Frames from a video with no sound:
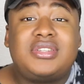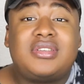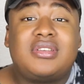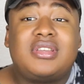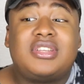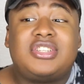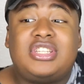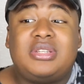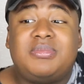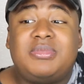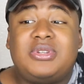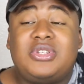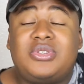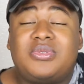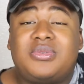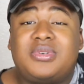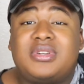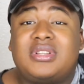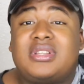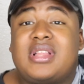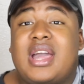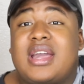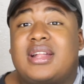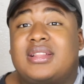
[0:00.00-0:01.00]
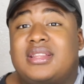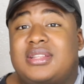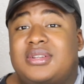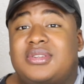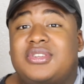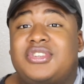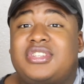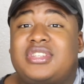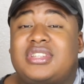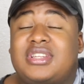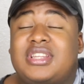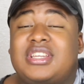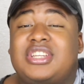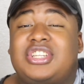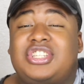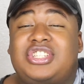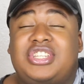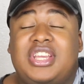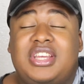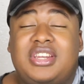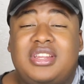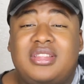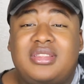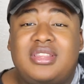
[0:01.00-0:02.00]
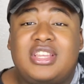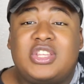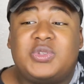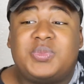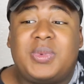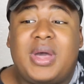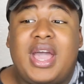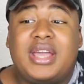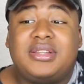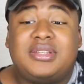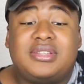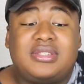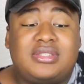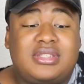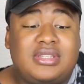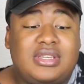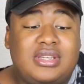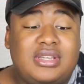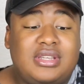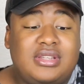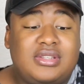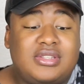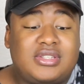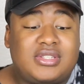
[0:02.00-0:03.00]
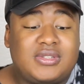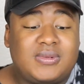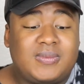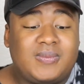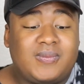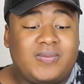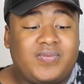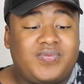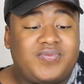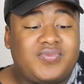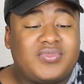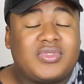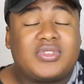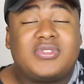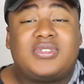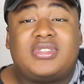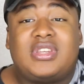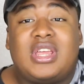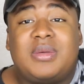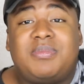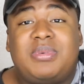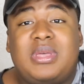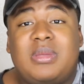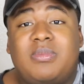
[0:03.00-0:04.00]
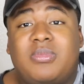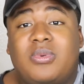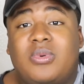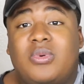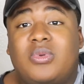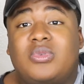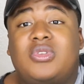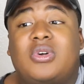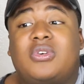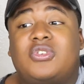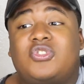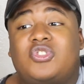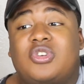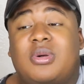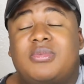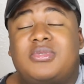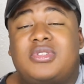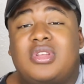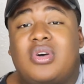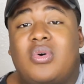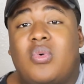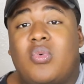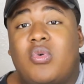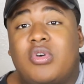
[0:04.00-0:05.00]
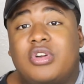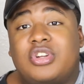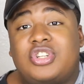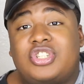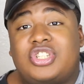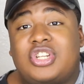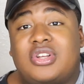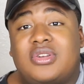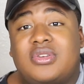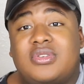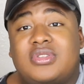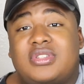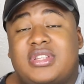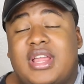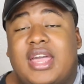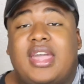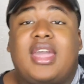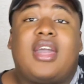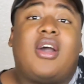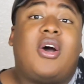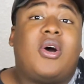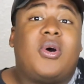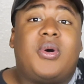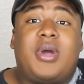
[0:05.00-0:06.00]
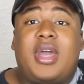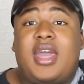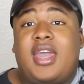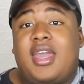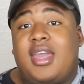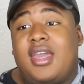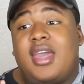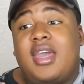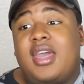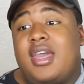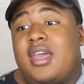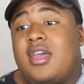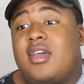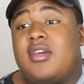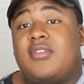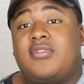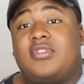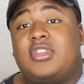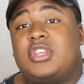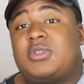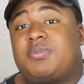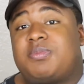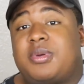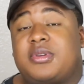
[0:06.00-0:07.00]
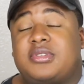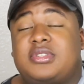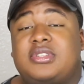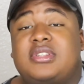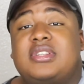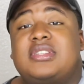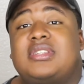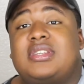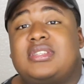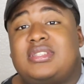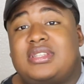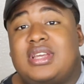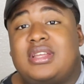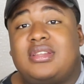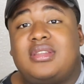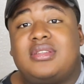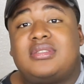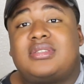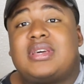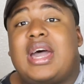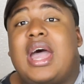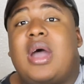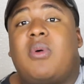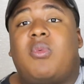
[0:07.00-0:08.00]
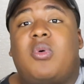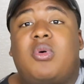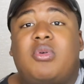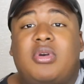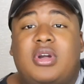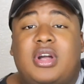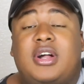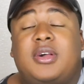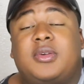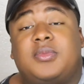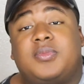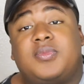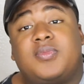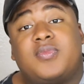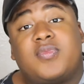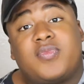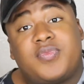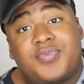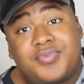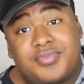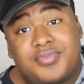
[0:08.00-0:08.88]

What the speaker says: you know that she'd be doing like little slick shady things behind the scenes so that people don't show up to award shows? Like, oh hey, if this person is in attendance, I won't come.